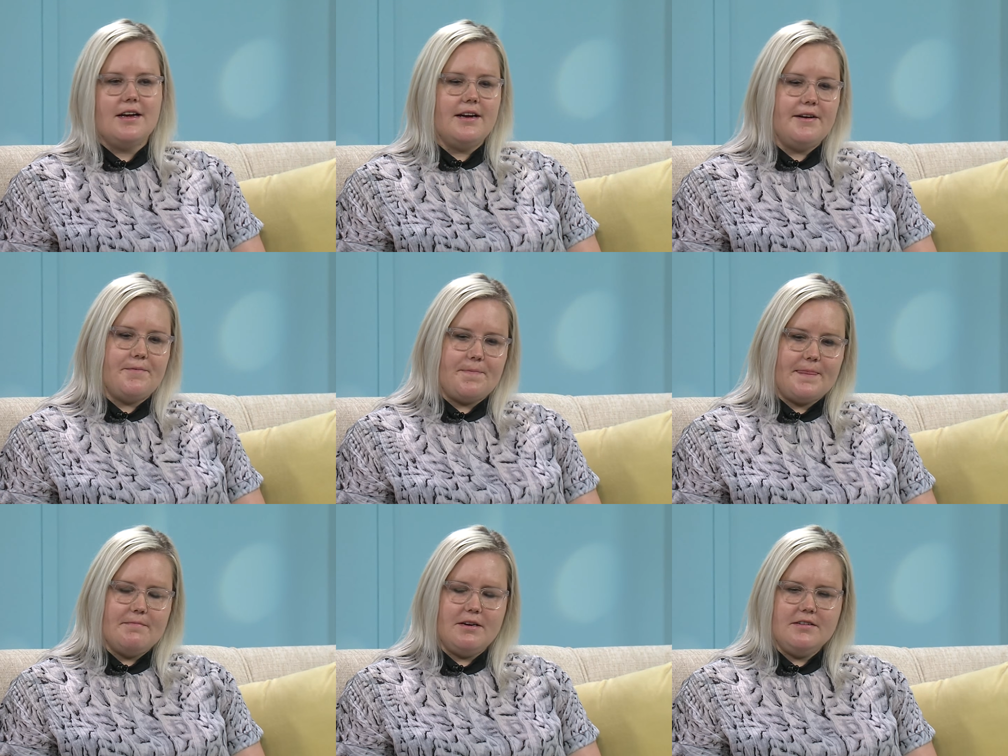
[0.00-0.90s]
Um,
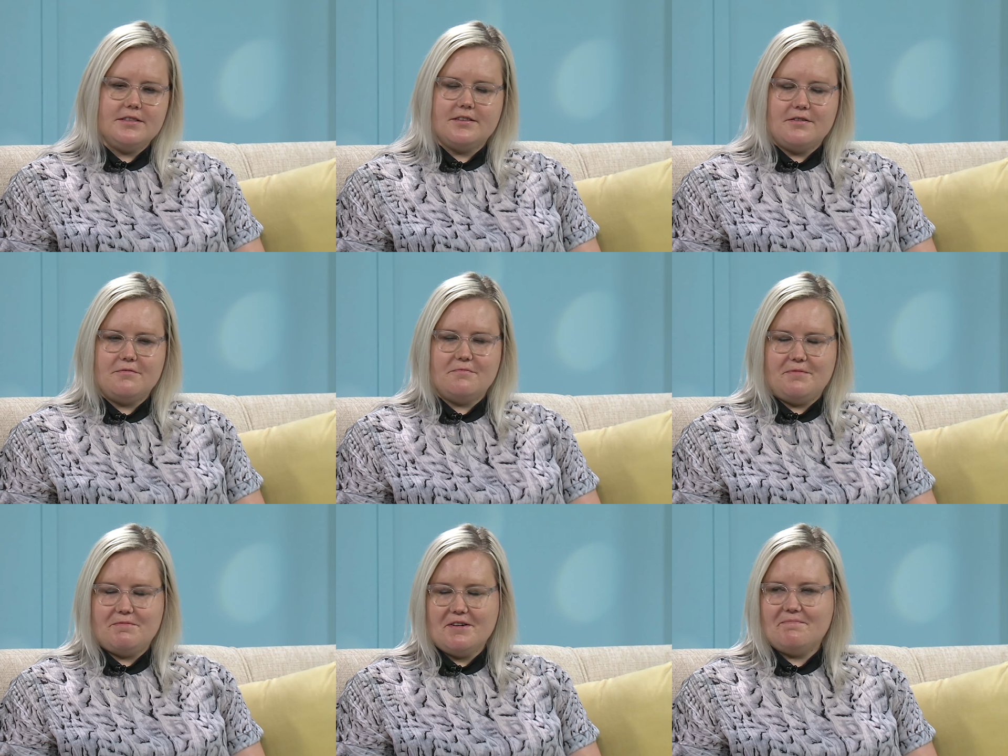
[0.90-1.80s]
but also,
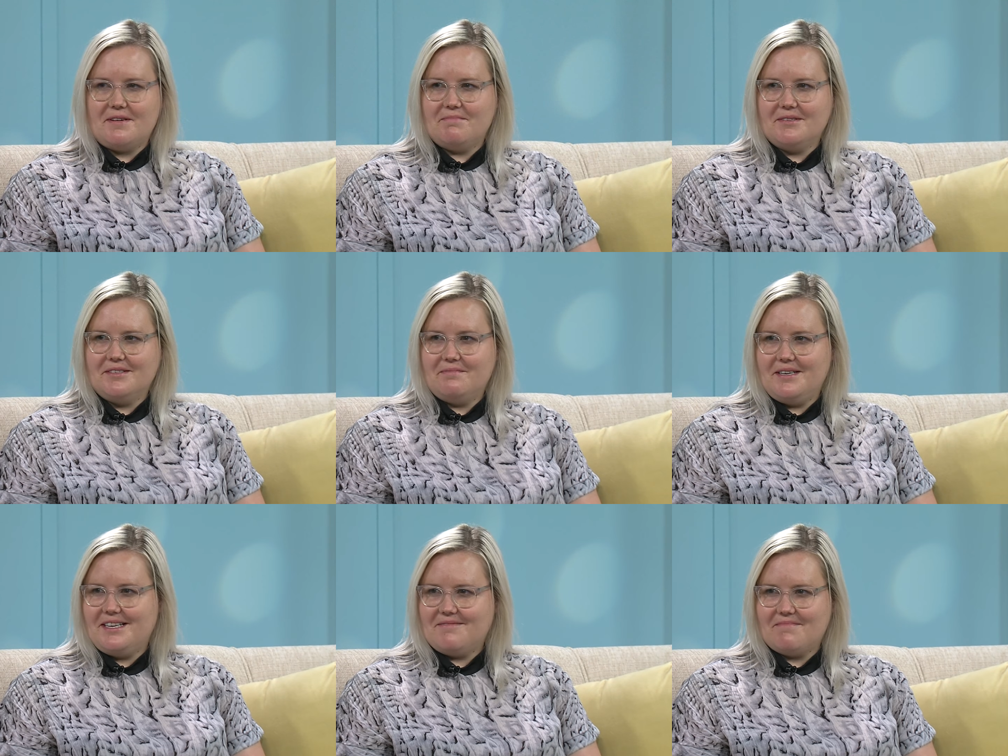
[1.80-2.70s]
we want people to
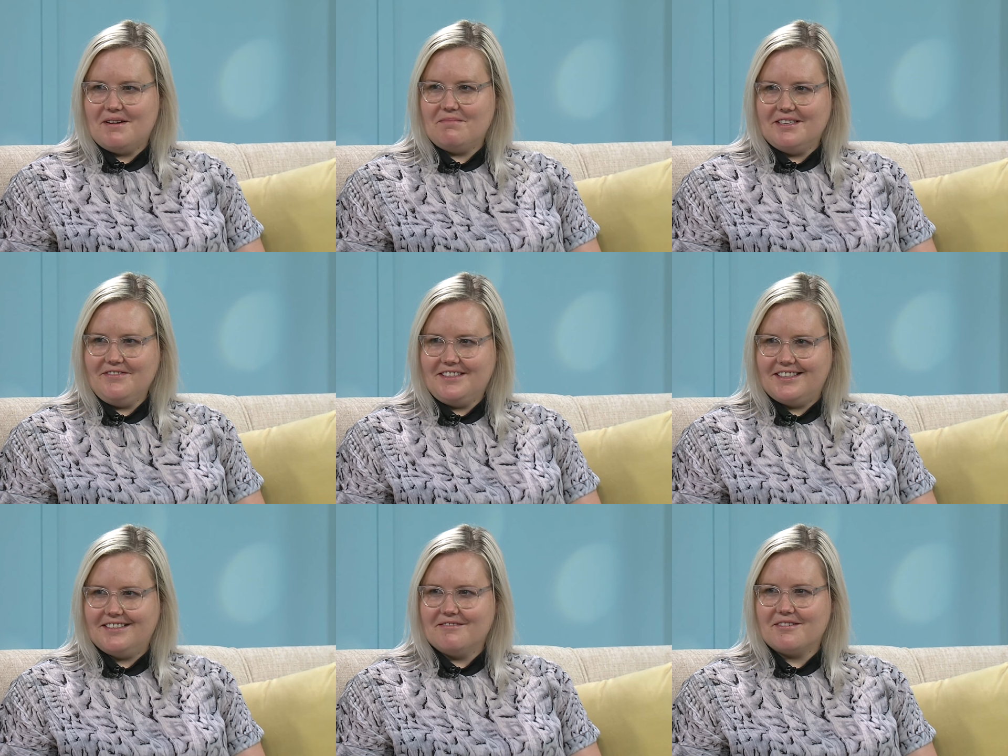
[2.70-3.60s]
be
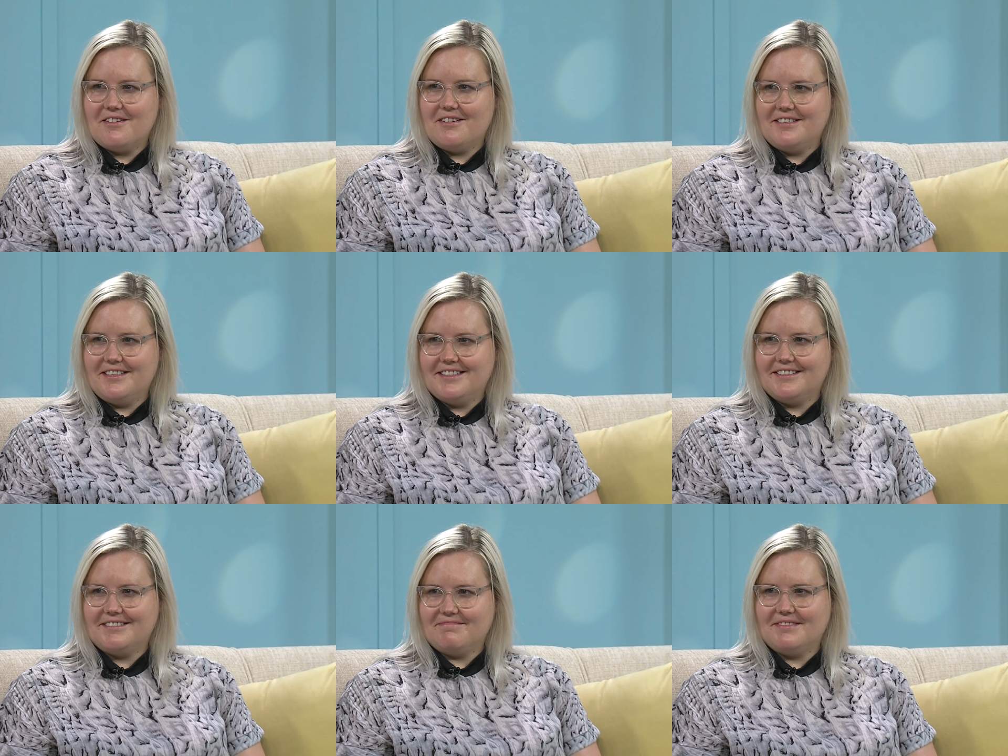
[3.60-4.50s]
uplifted. We're all in
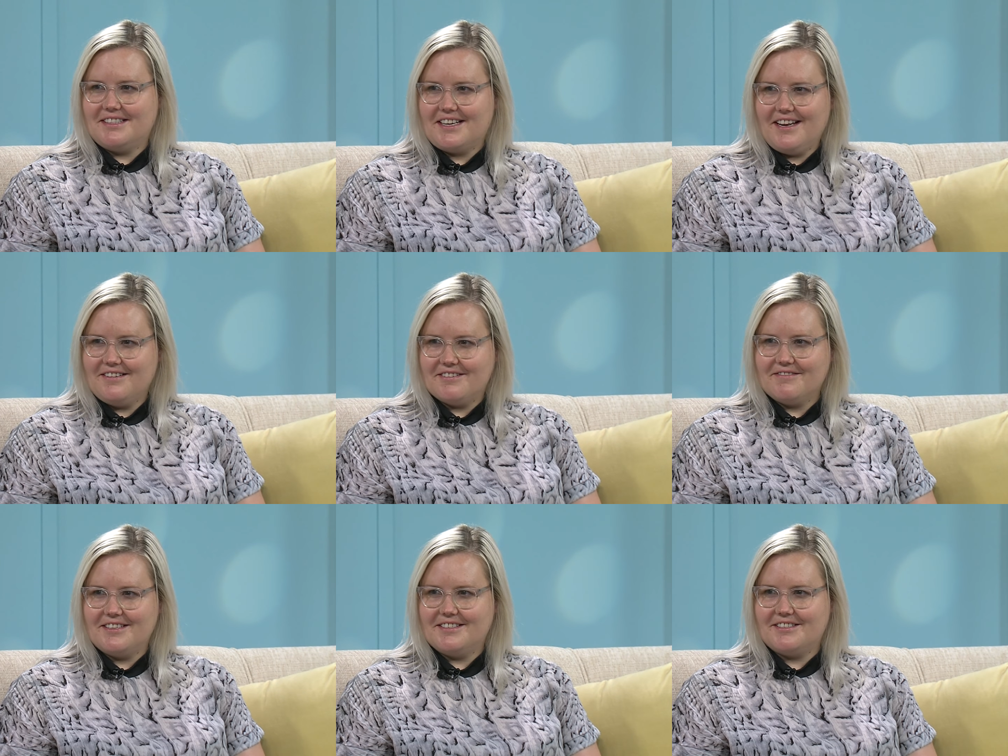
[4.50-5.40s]
this together,
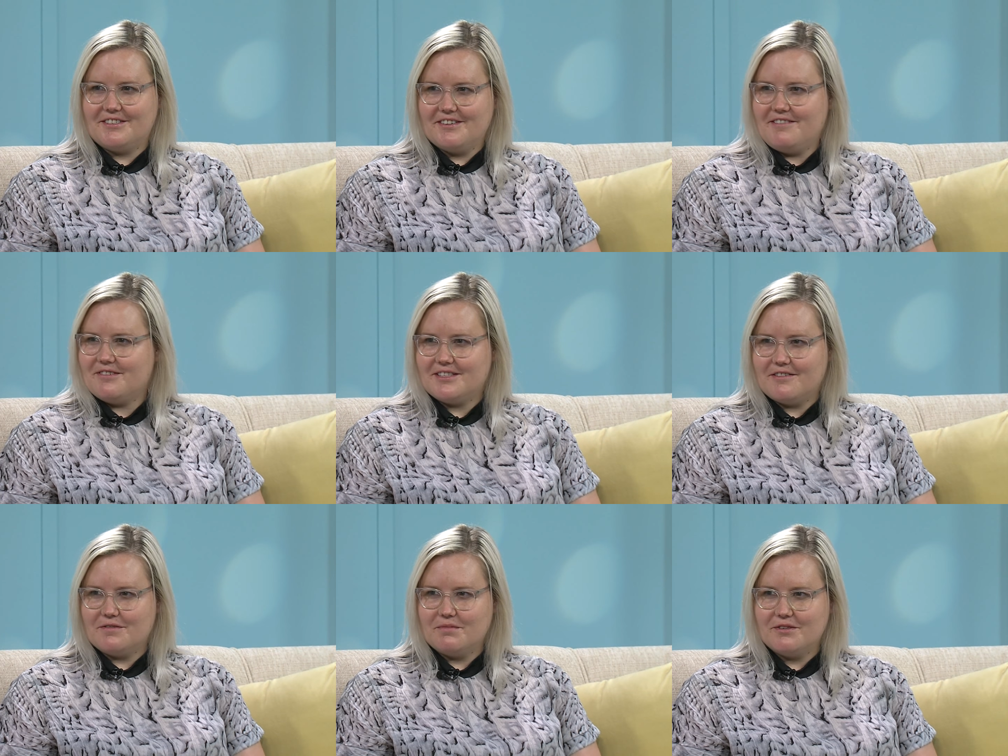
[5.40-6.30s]
this journey for
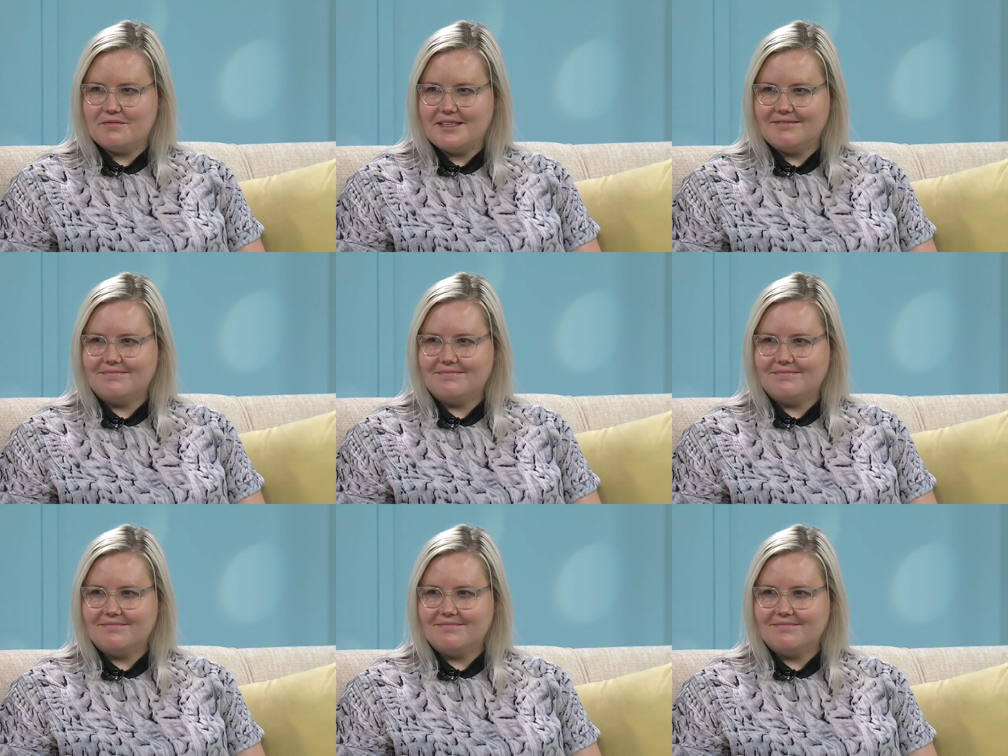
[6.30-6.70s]
self improvement.